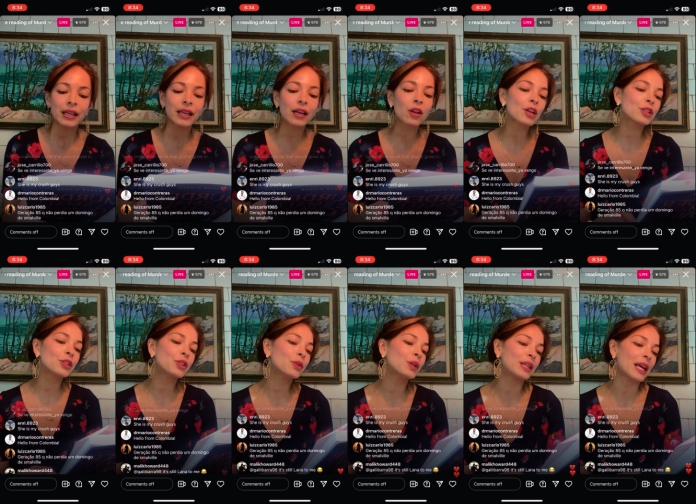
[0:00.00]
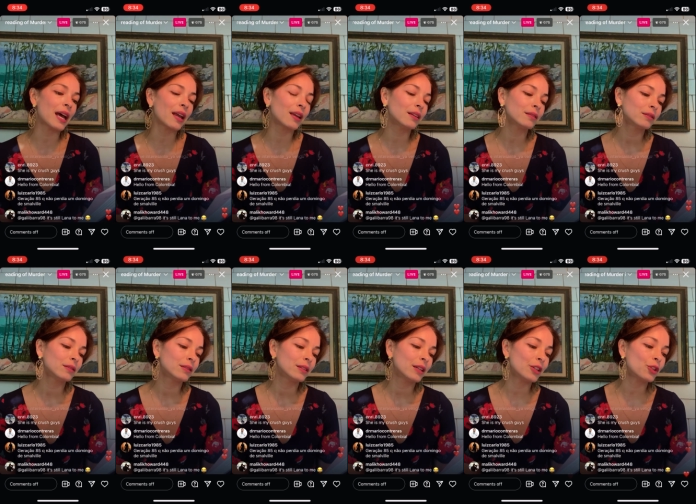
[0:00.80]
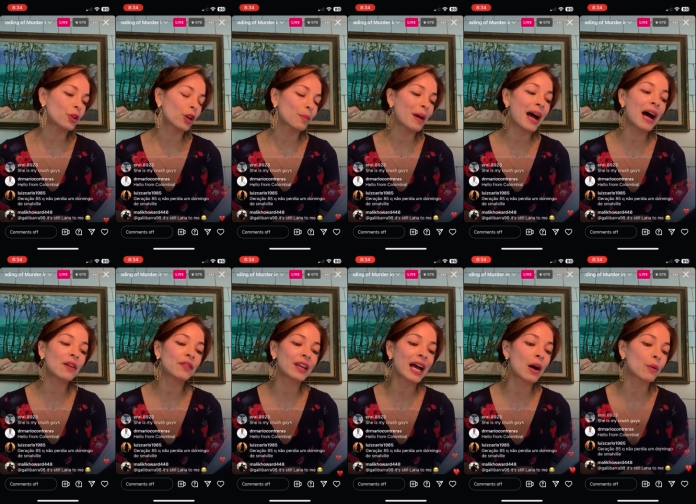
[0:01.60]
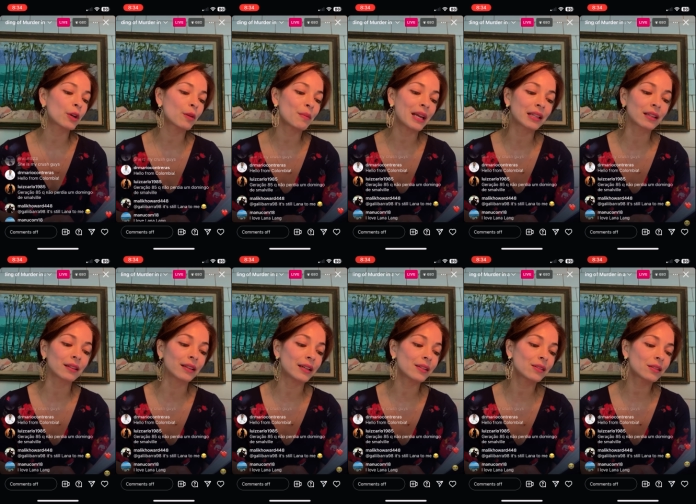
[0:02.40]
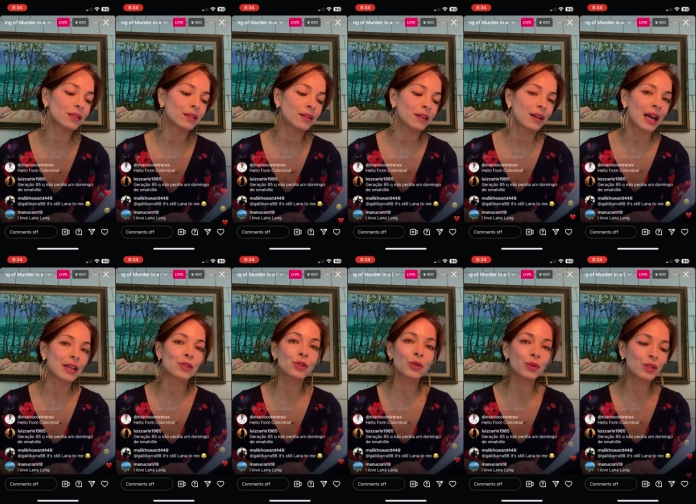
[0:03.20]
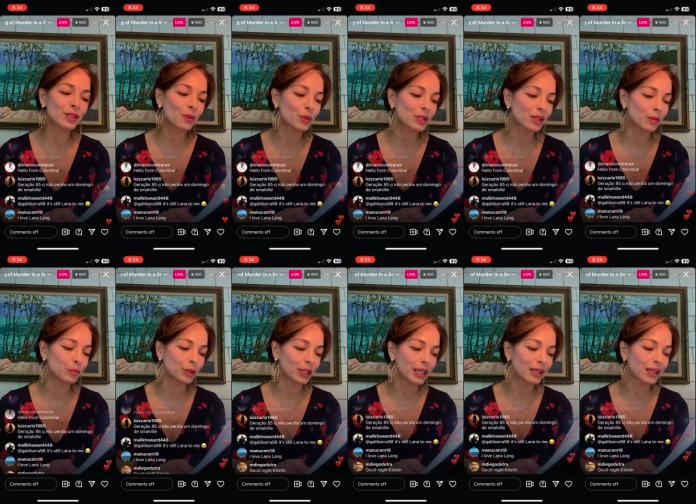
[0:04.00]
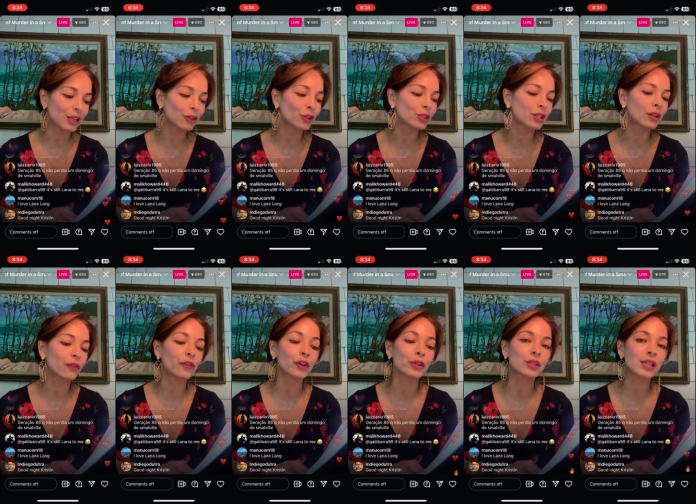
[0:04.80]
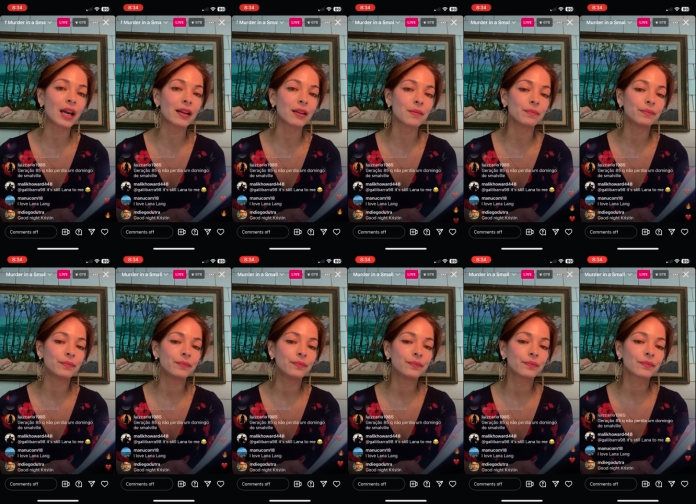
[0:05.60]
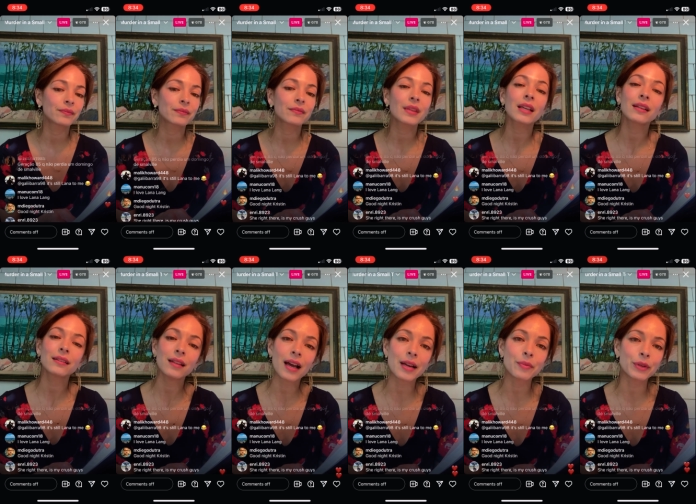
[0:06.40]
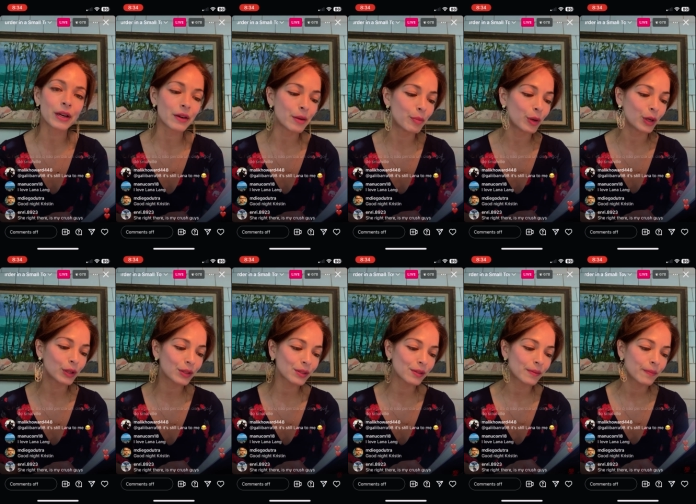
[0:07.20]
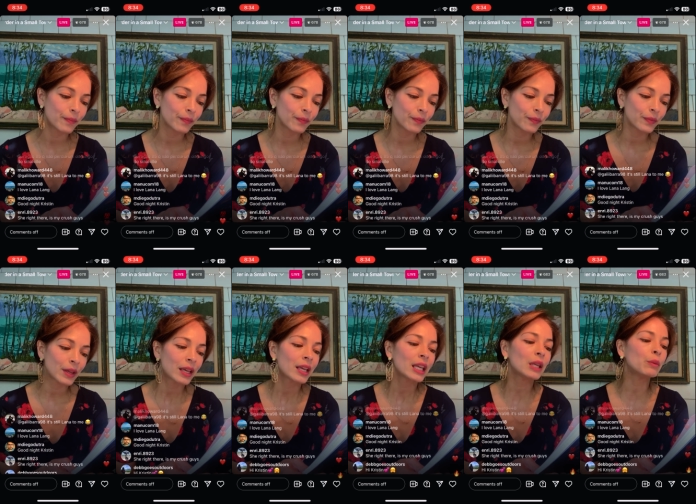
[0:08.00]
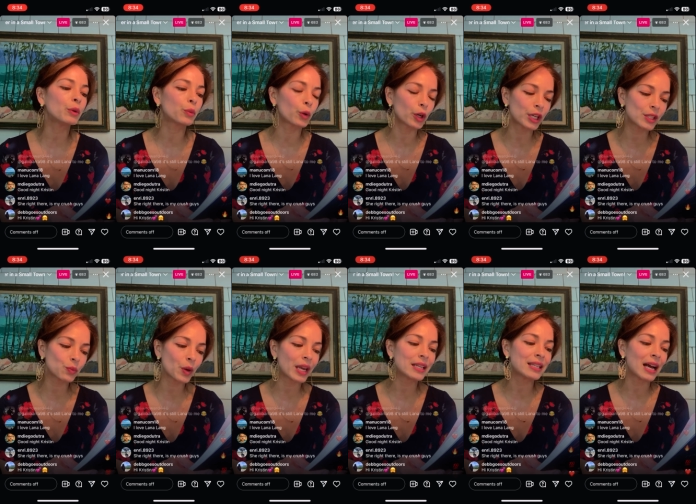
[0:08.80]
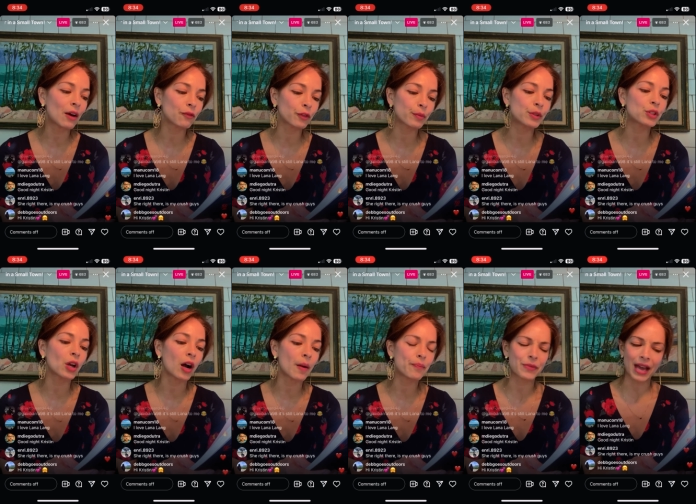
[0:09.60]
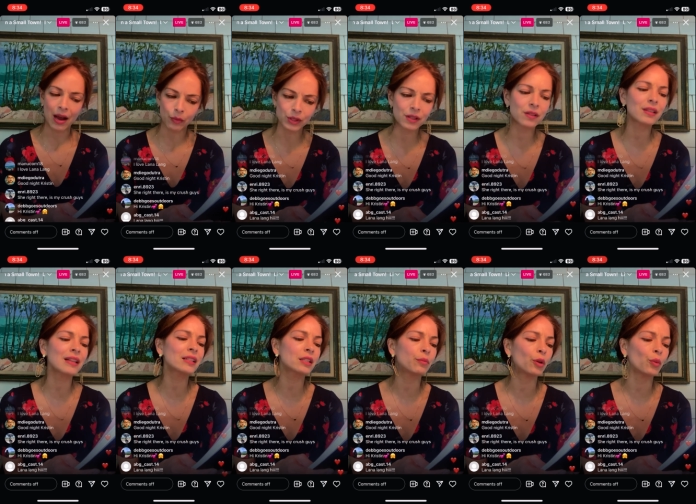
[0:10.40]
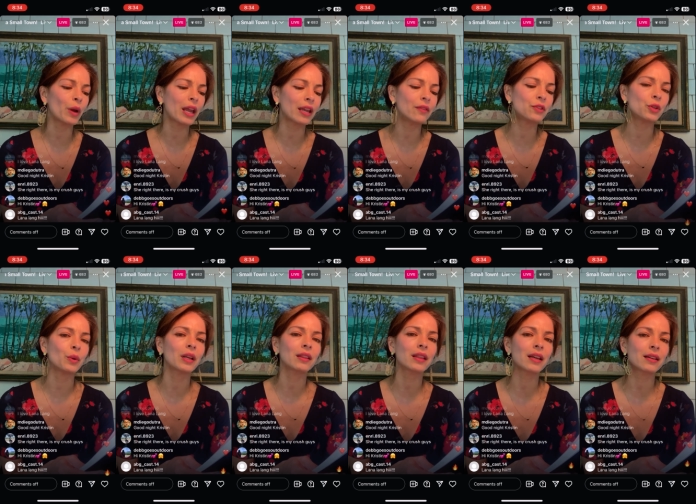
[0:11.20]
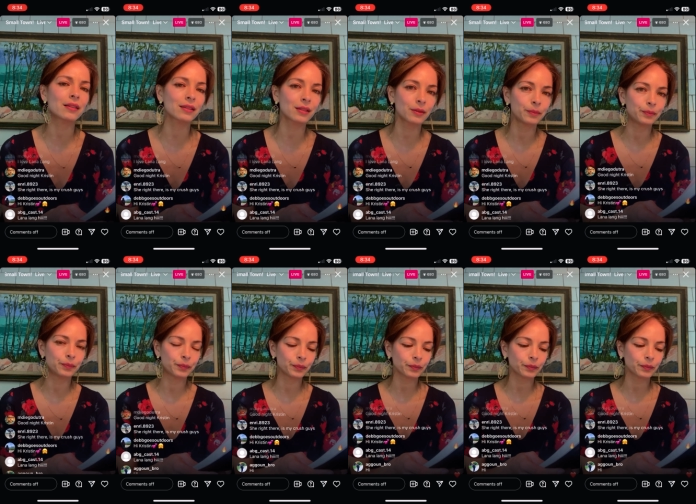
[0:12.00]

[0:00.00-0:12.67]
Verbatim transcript: He had a lot to do today. It took him half an hour to make the list. As soon as it was complete, he looked at the first item library books. He would work his way down from the top. That was the sensible way of doing things.